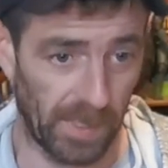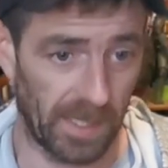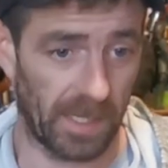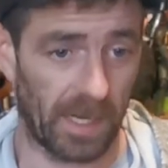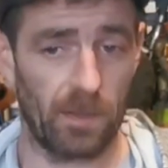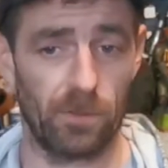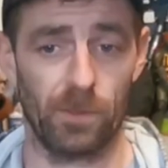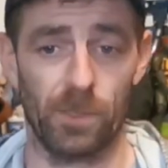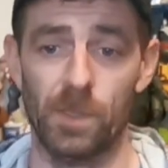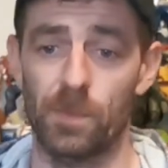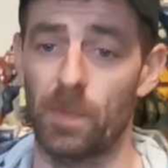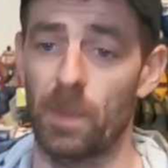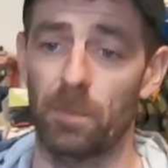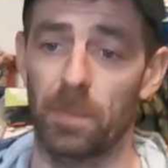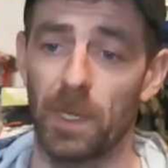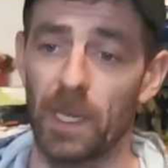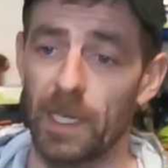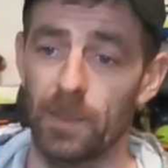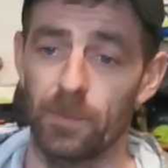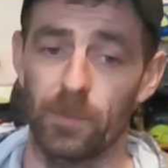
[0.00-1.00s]
been out, she's been
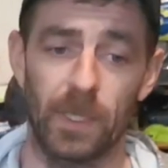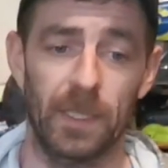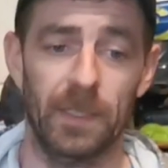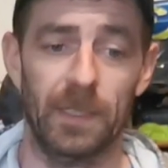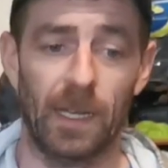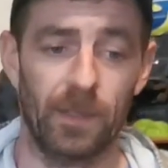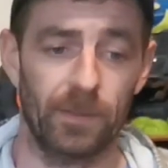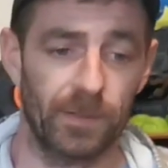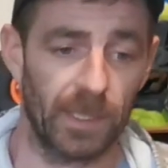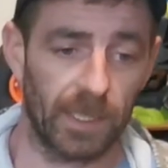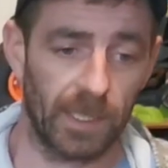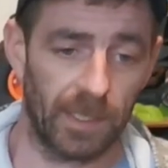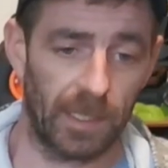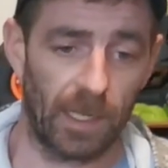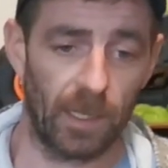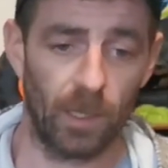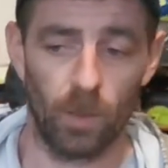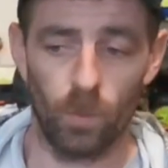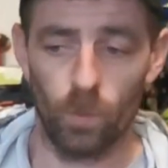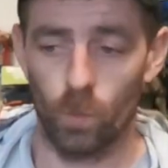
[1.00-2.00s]
playing with it down the
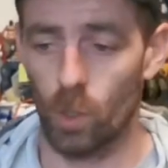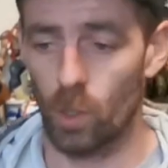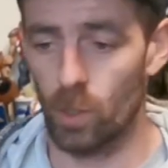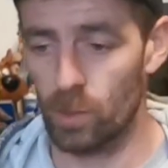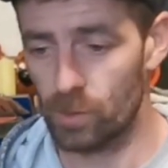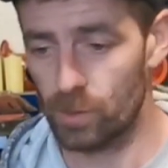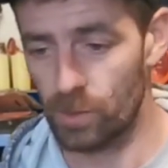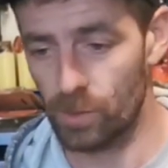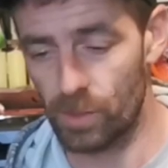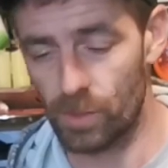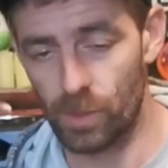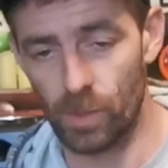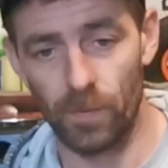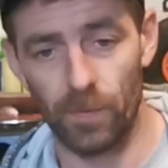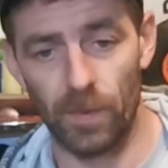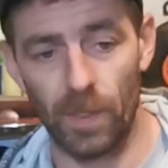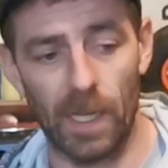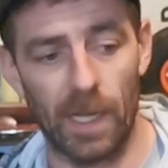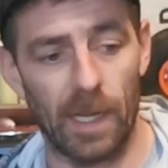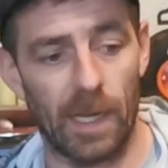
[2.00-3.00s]
canal on walks and
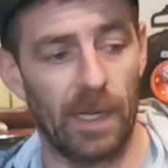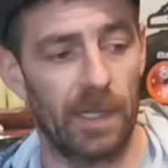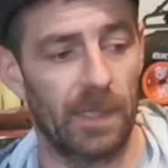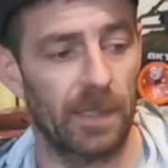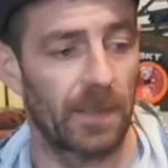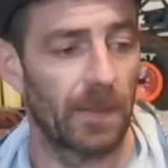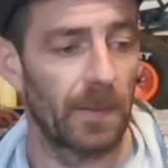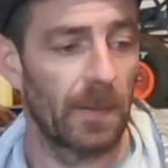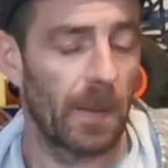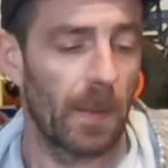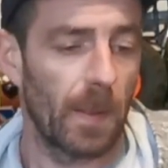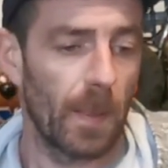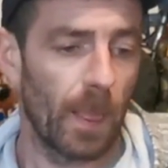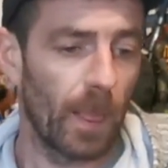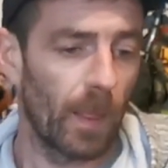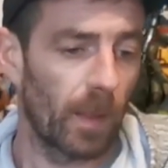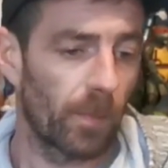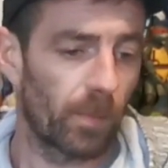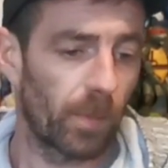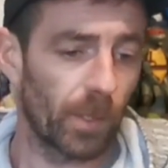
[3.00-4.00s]
stuff like that.
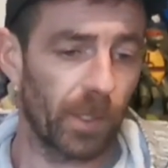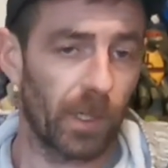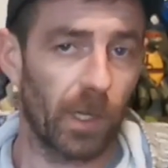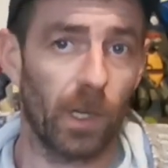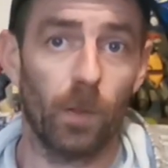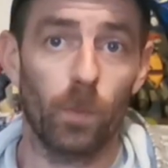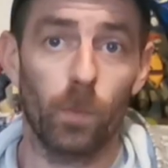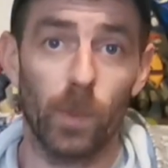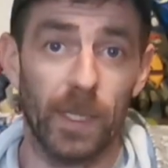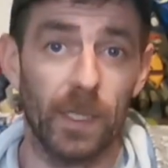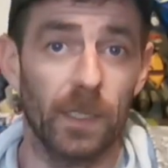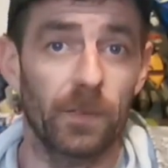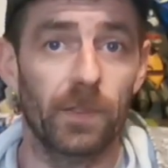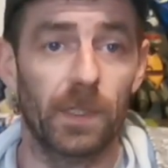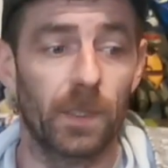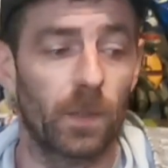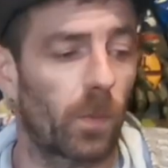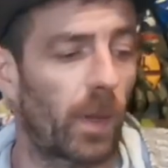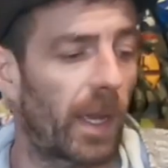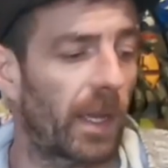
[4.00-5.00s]
But we live
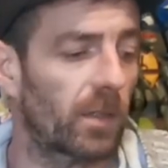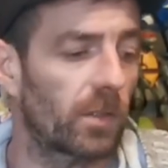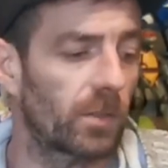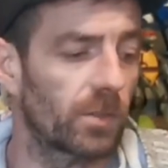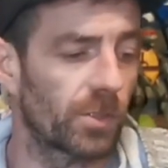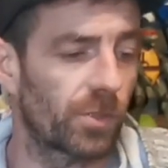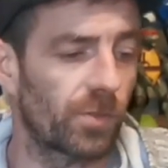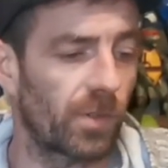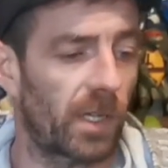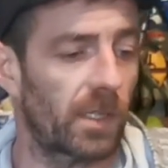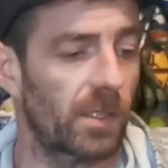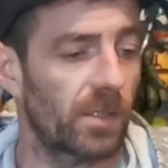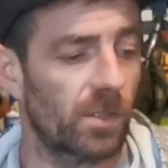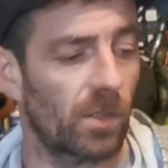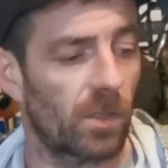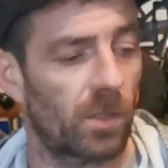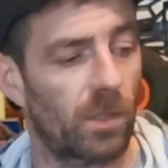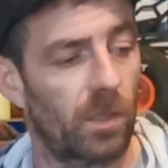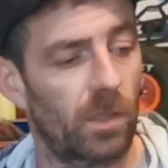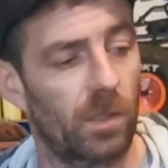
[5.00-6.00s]
in a wet country,
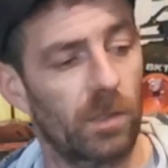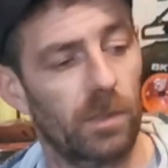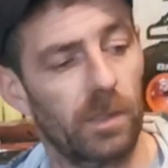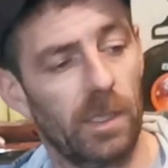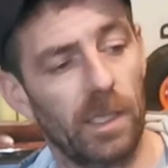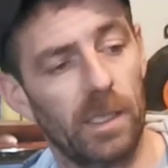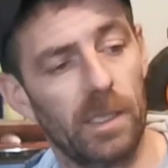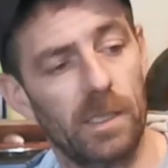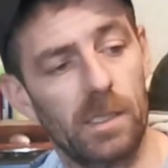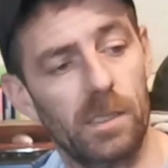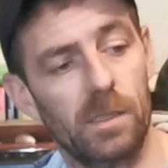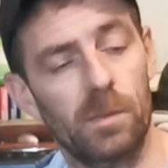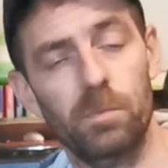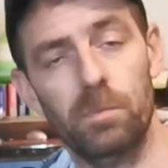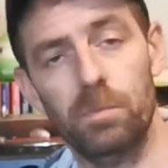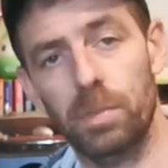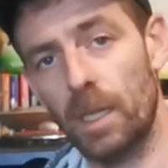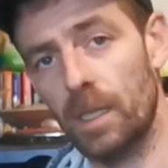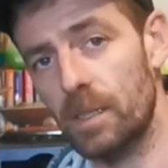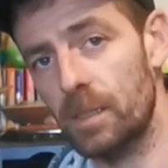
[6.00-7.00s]
so these
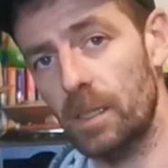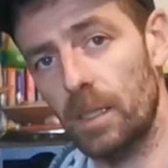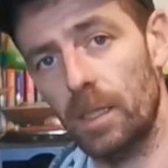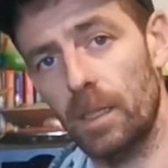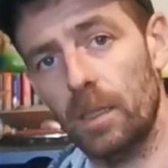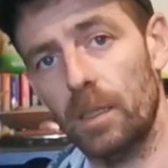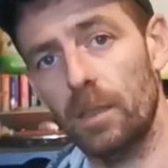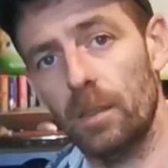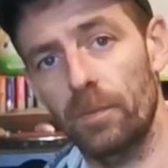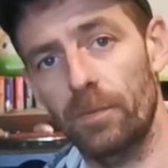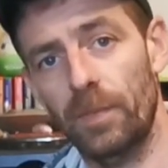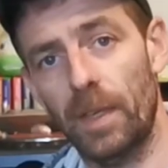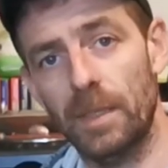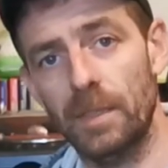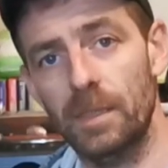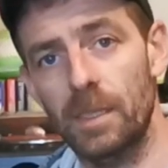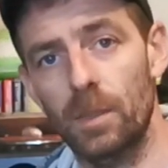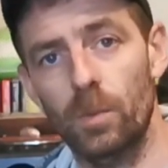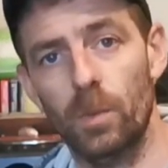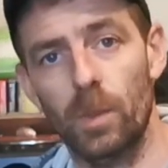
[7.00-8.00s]
plastic
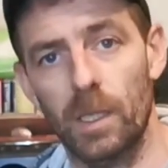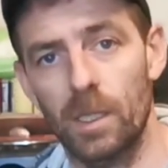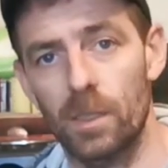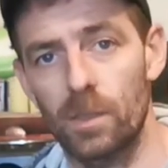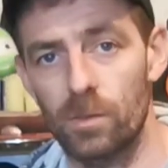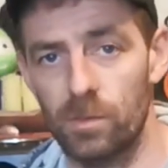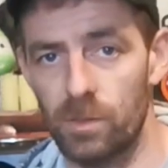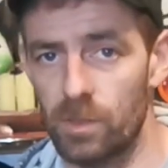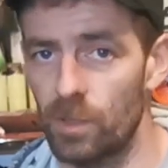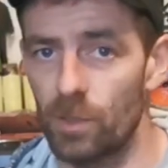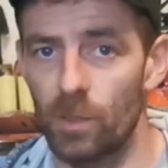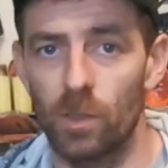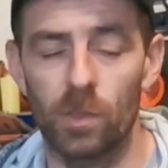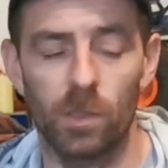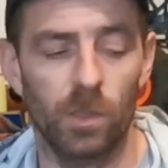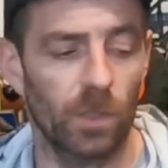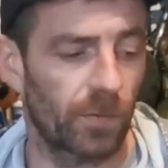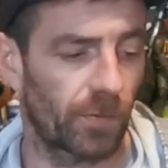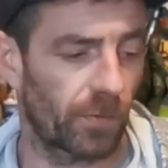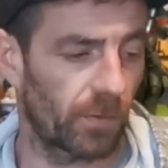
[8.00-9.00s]
vented wheels are no
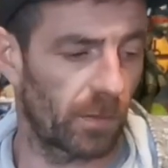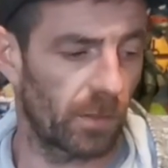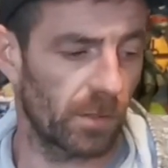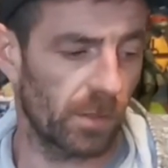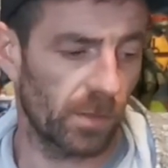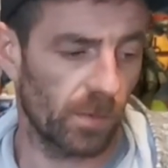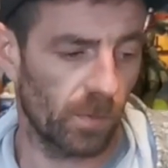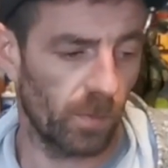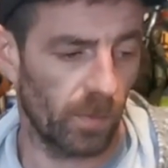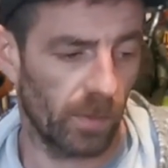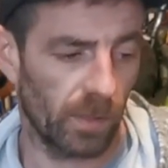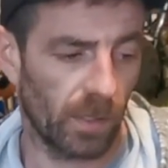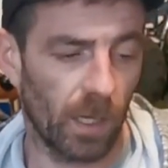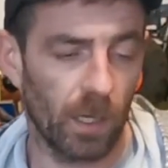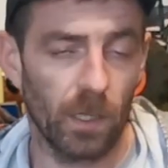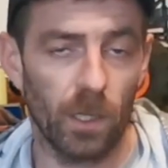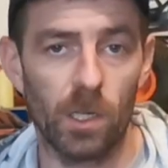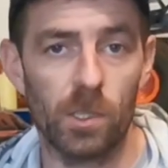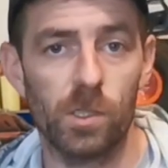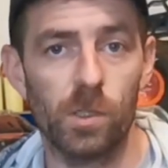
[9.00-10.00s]
good for us. We've
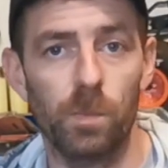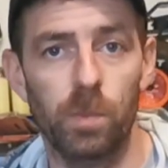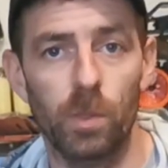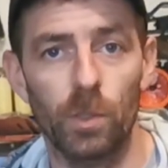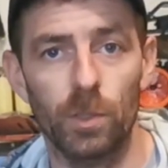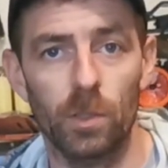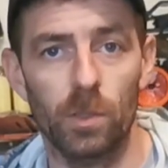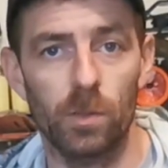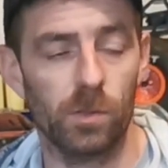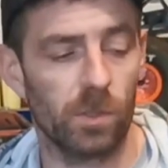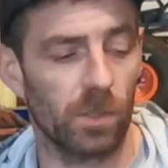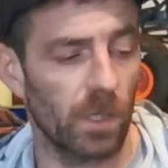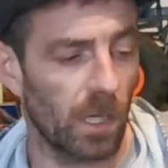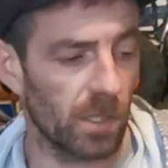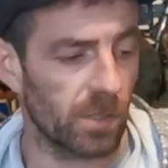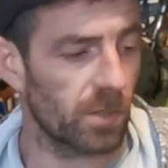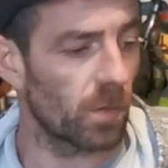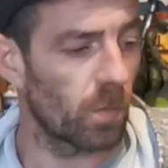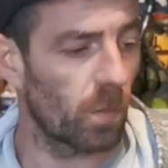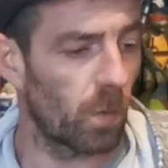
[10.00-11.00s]
got lots of puddles,
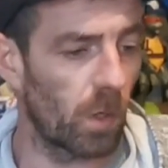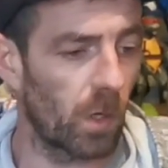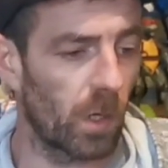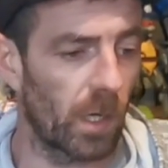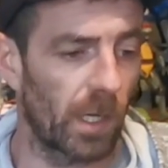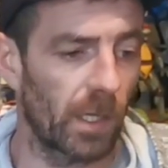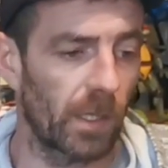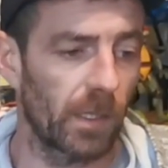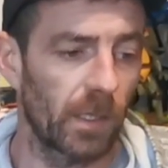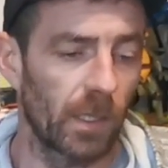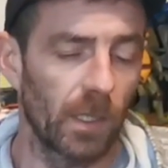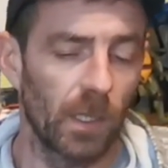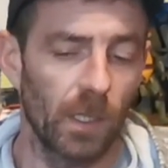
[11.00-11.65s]
lots of water,